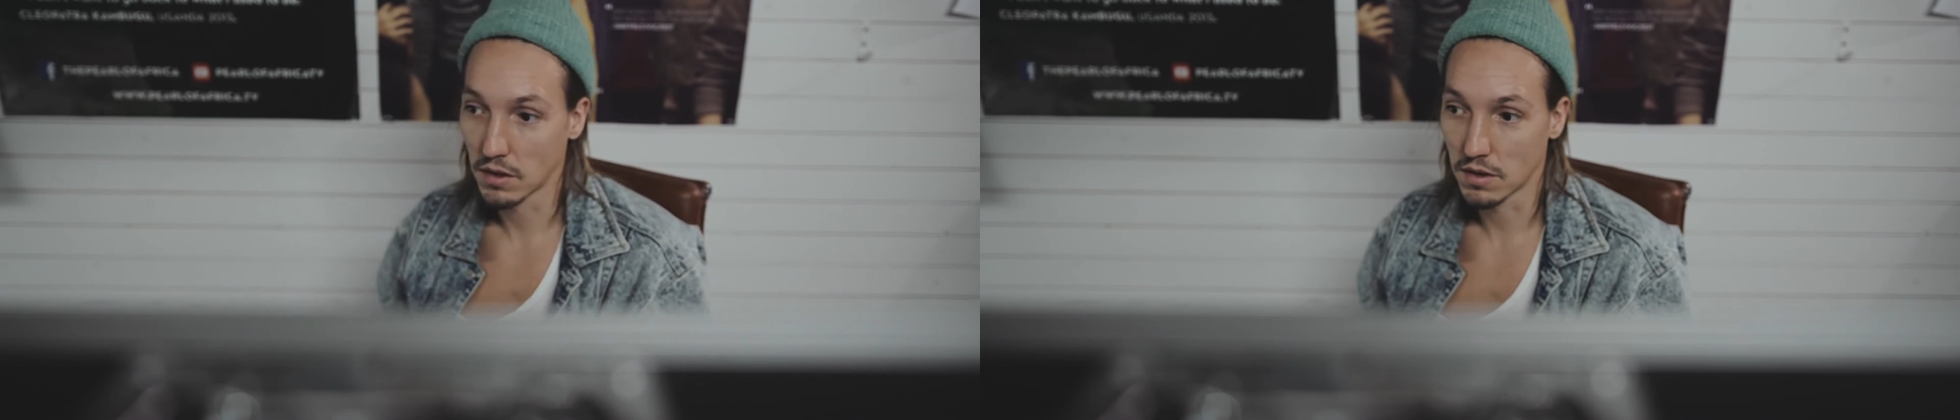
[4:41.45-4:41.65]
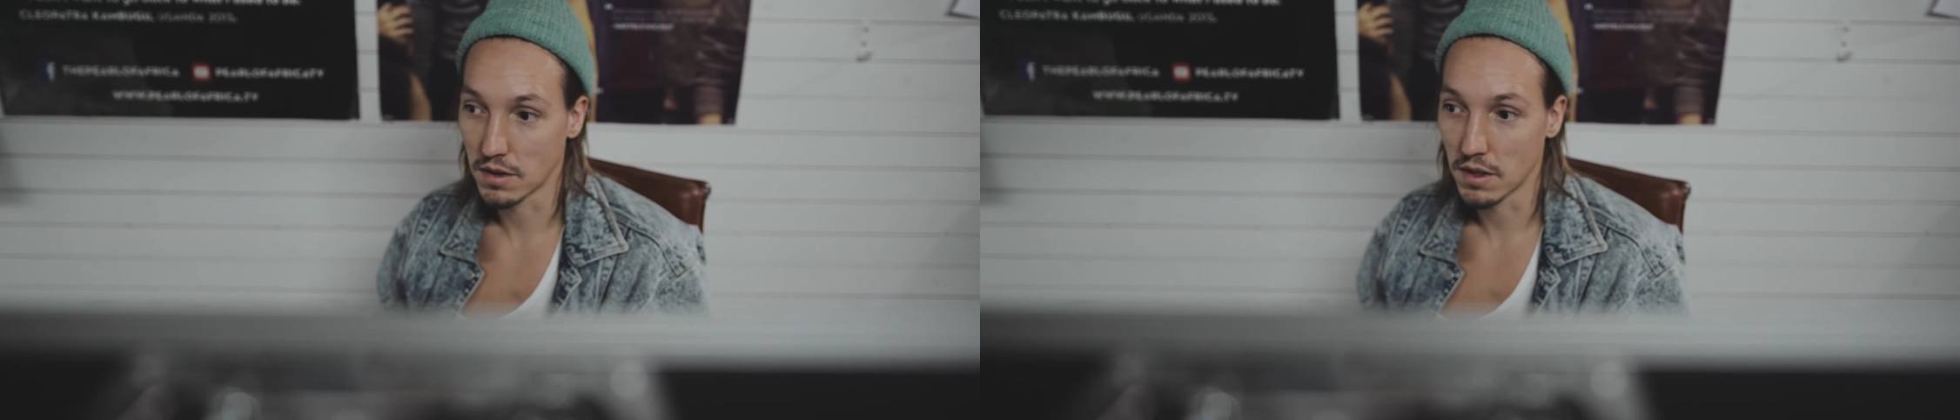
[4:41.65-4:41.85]

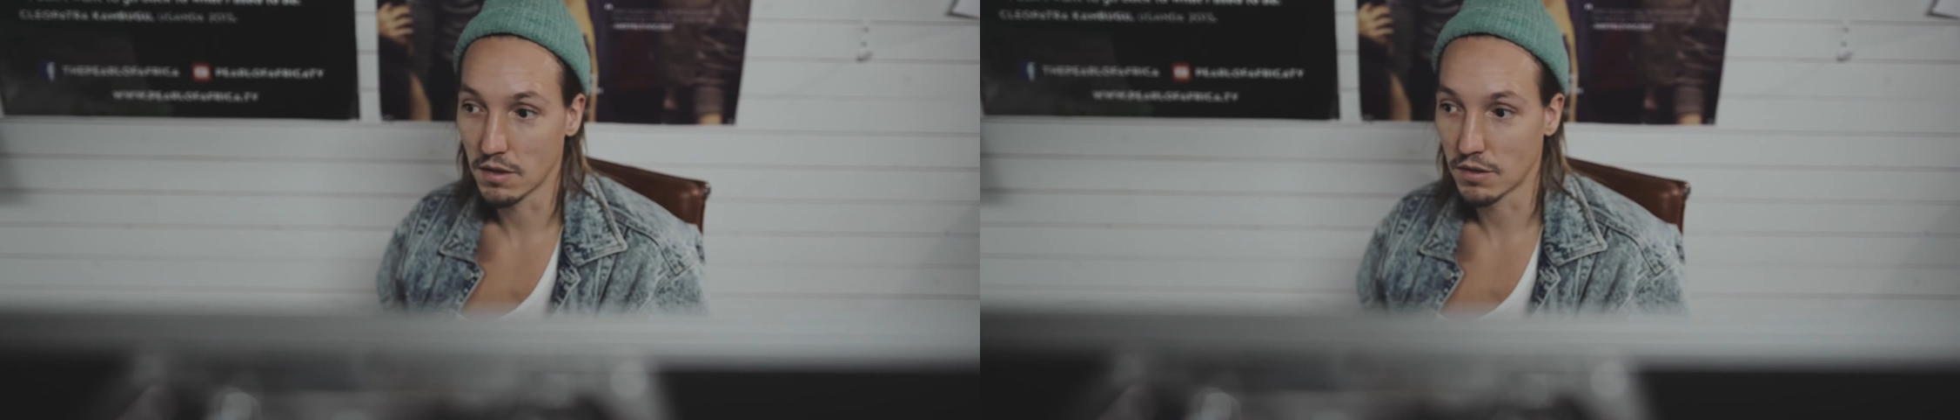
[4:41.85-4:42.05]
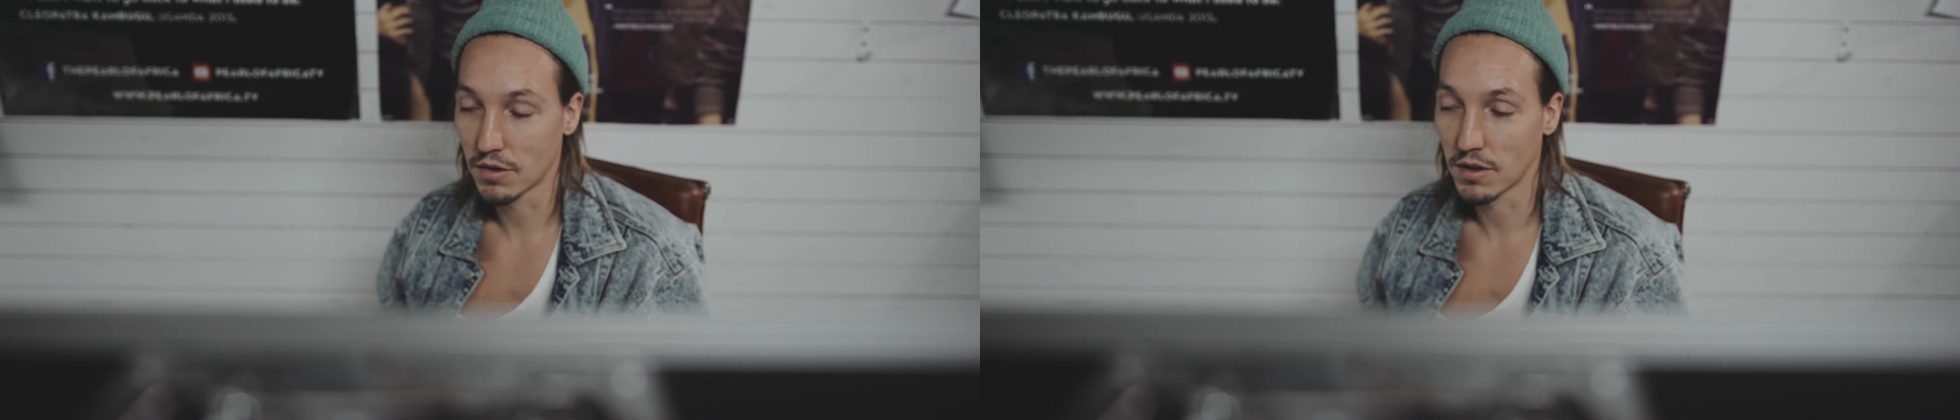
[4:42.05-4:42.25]
to
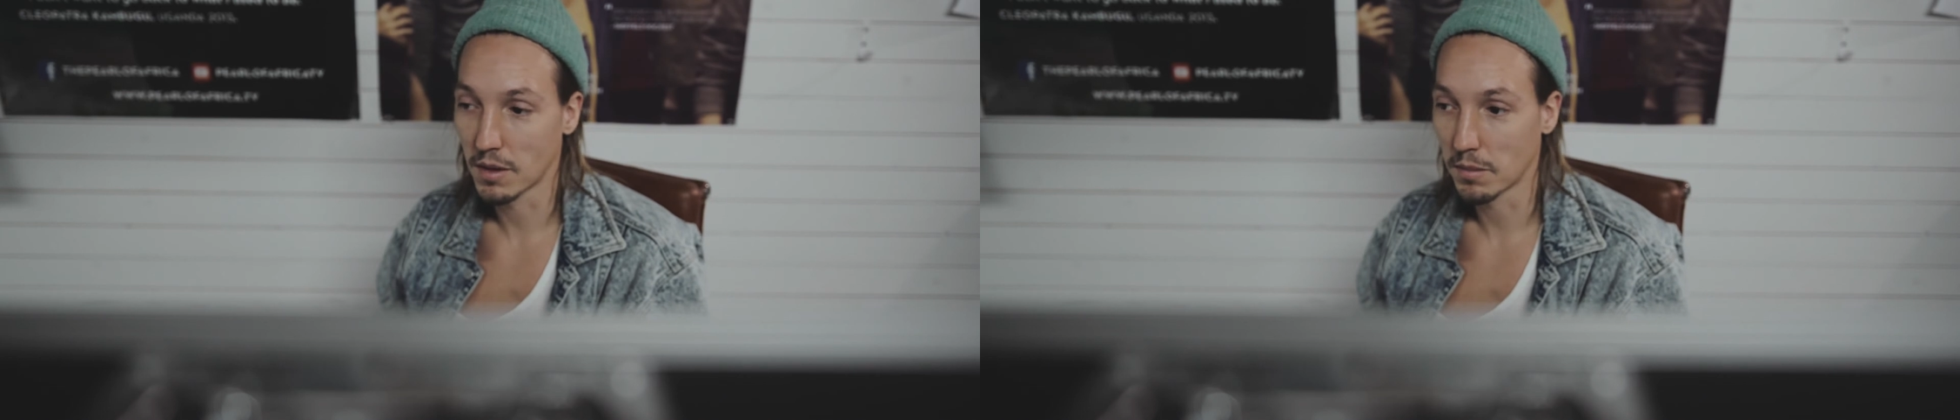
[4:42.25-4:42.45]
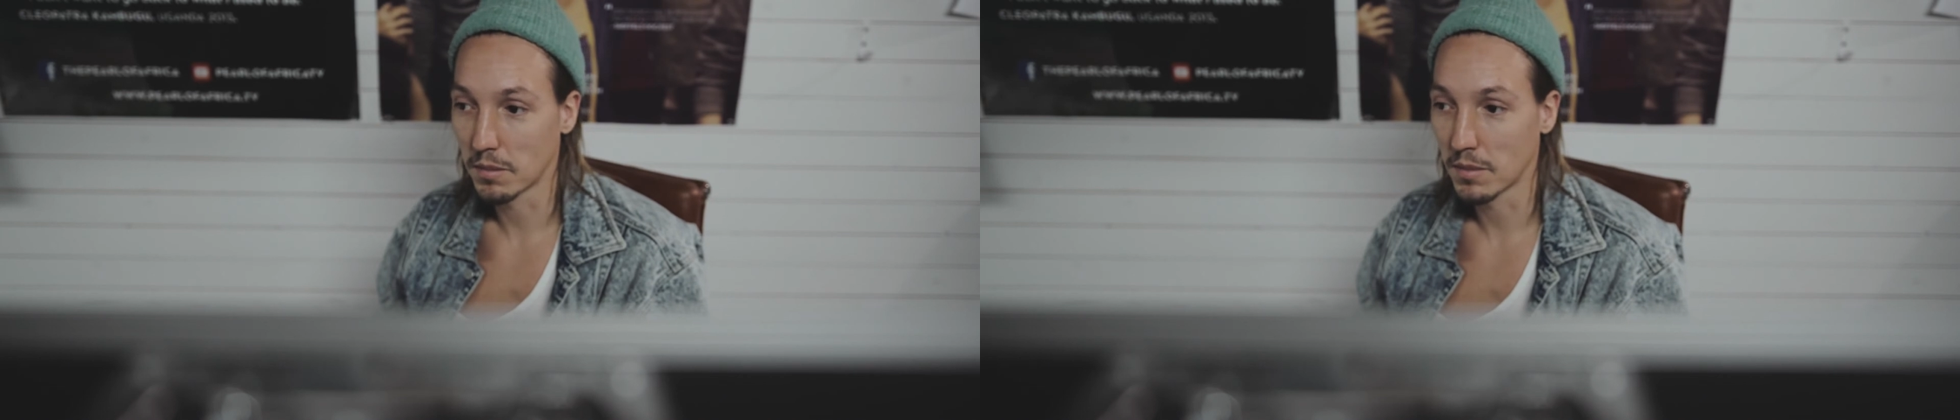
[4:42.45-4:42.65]
see if
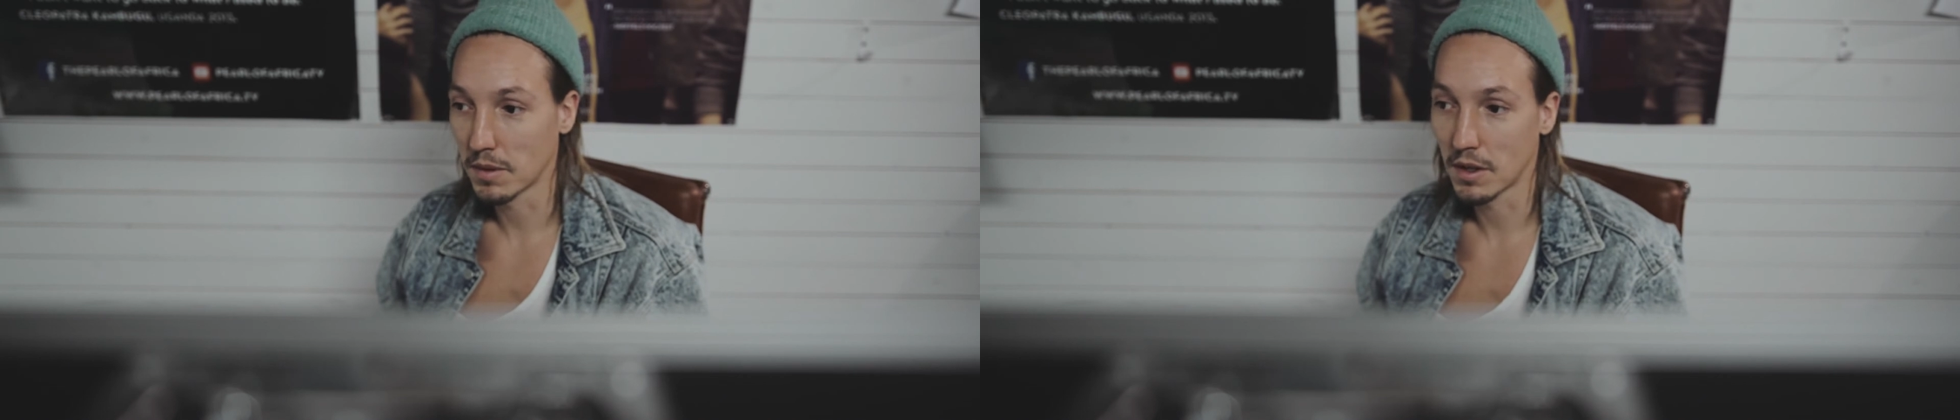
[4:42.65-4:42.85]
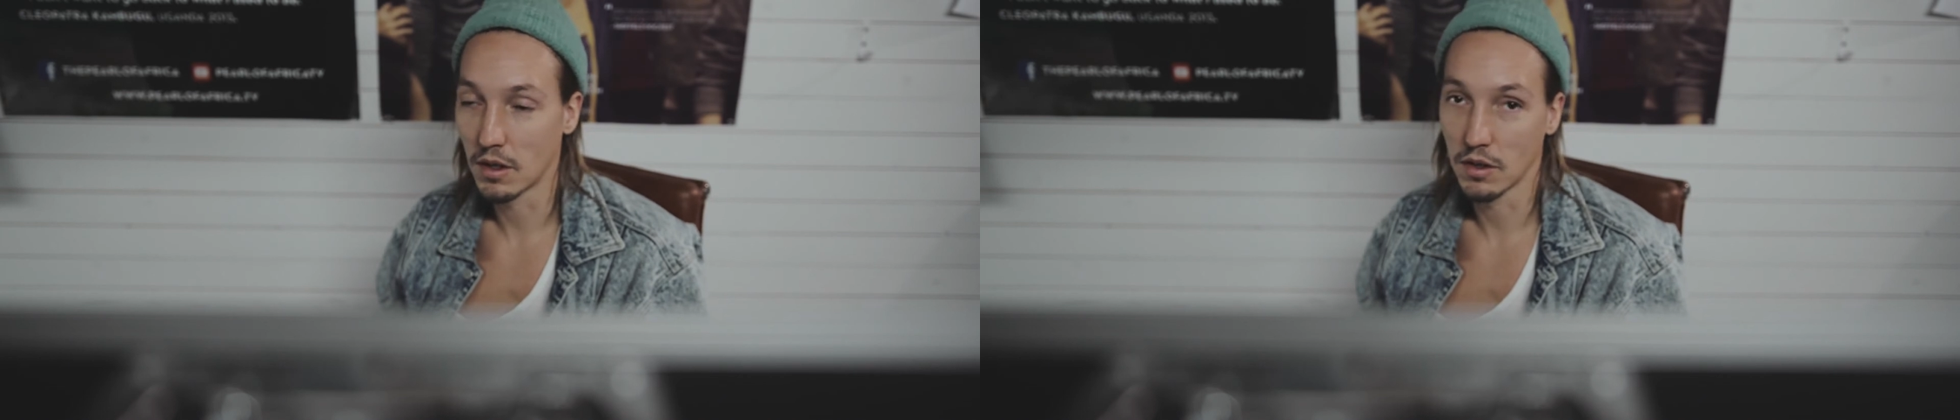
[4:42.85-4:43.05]
some
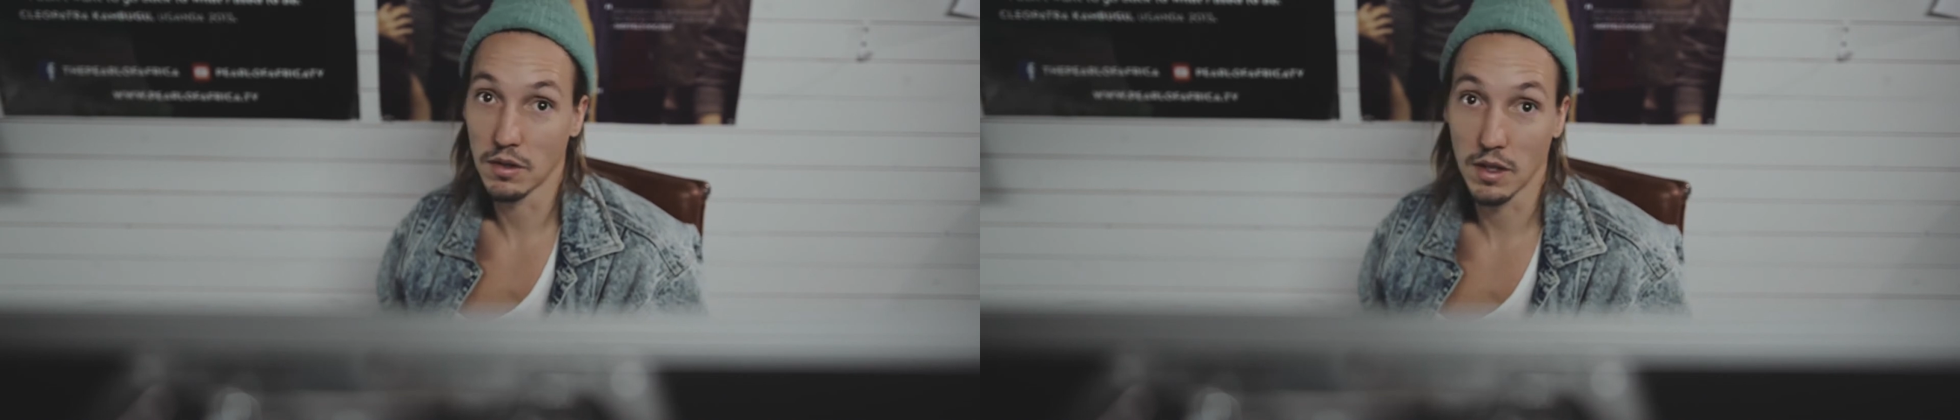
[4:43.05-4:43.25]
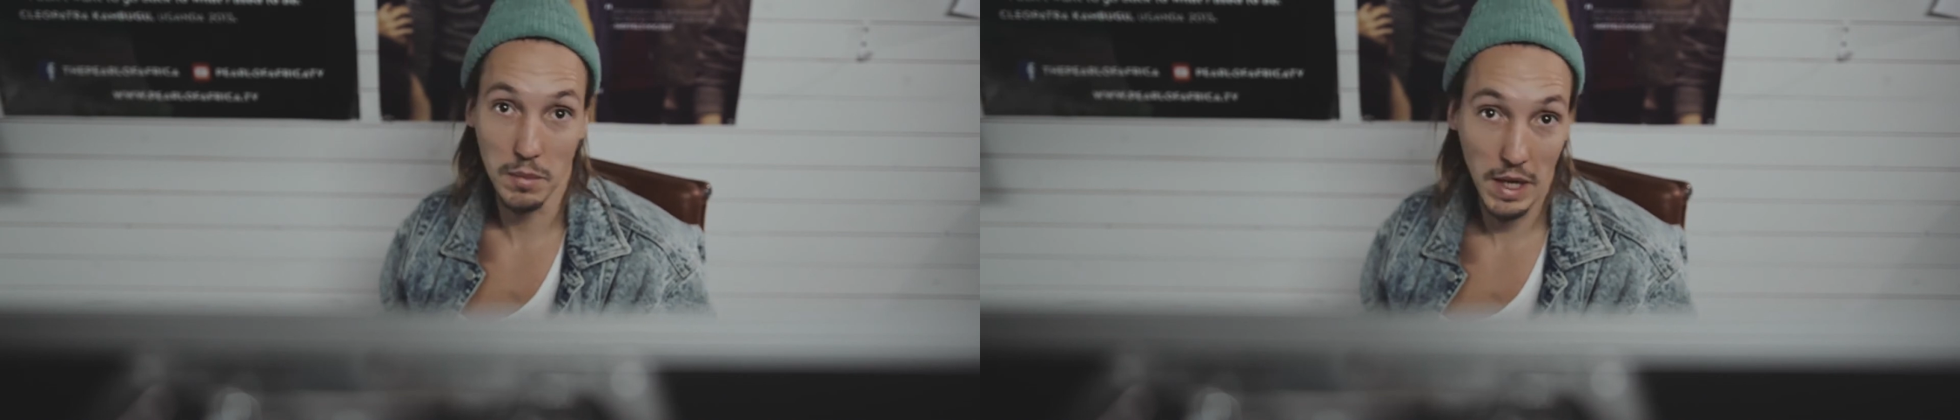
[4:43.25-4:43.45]

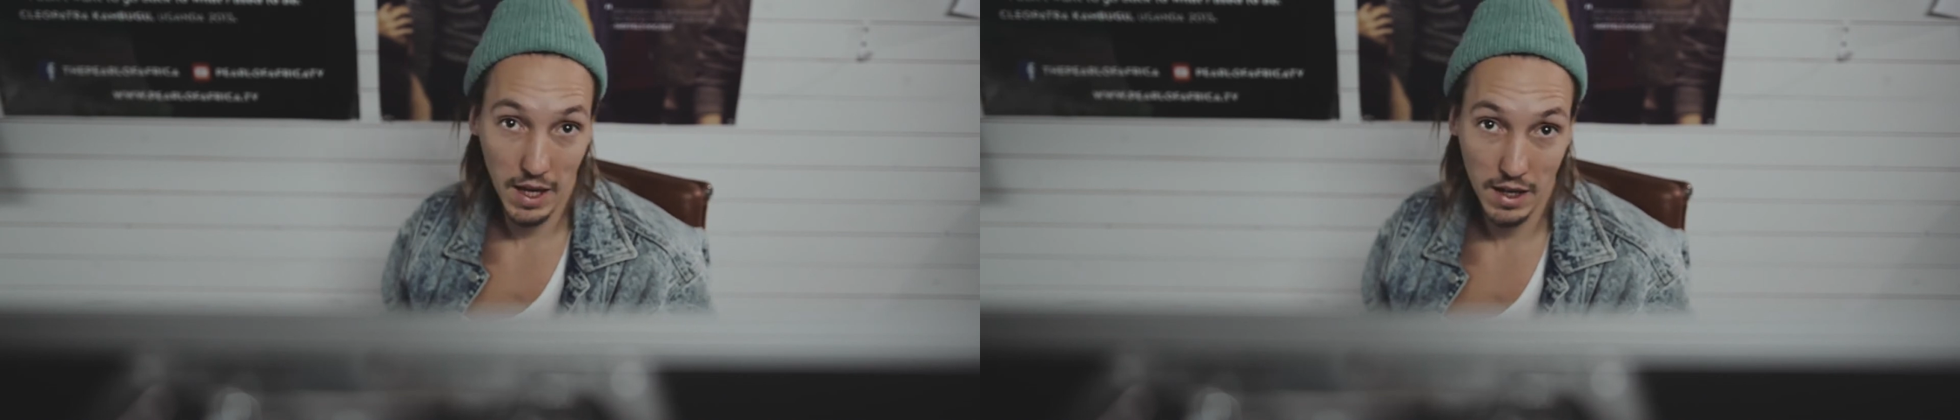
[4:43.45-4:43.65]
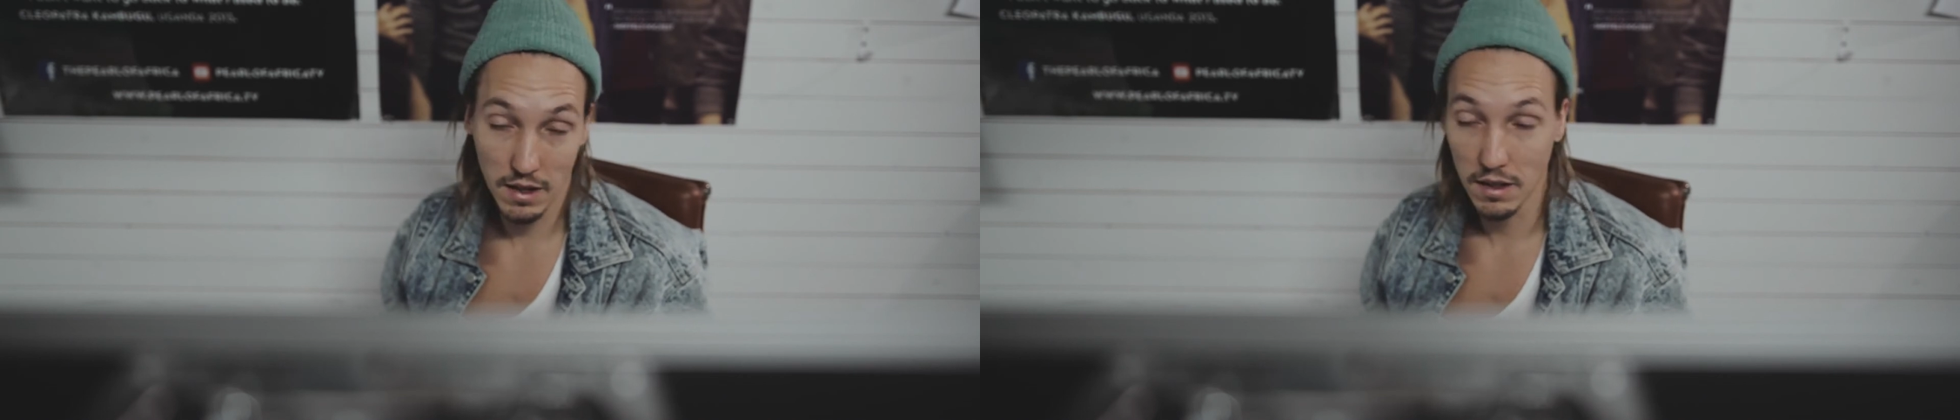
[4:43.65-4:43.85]
audio can be
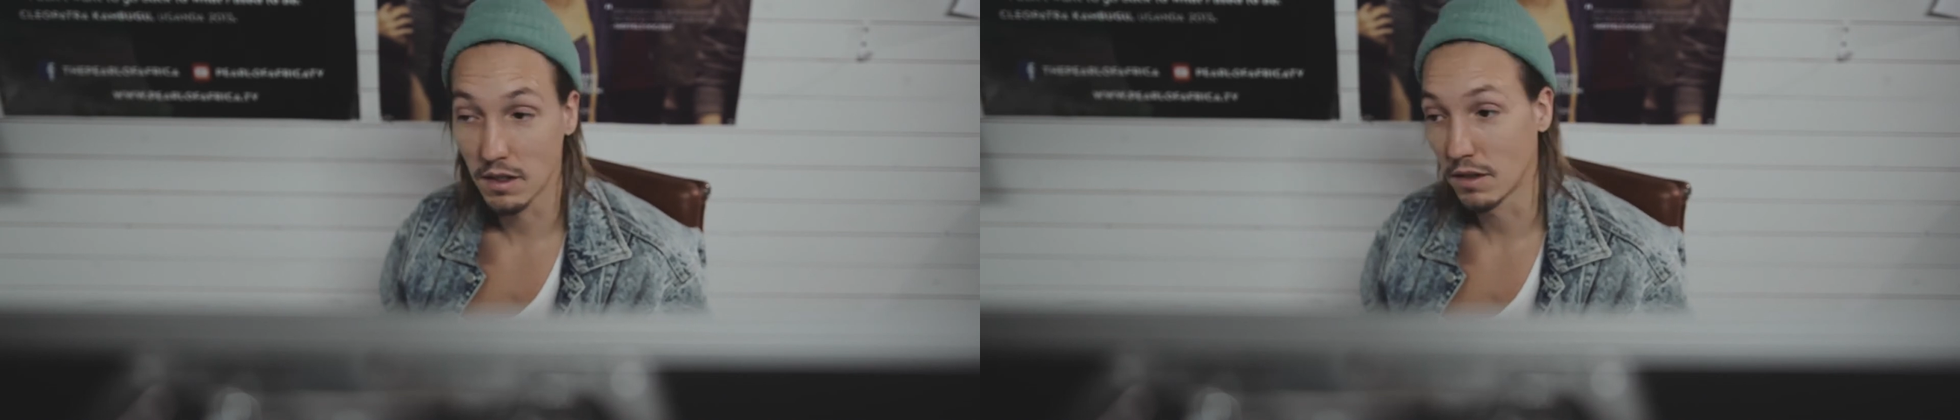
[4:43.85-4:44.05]
added.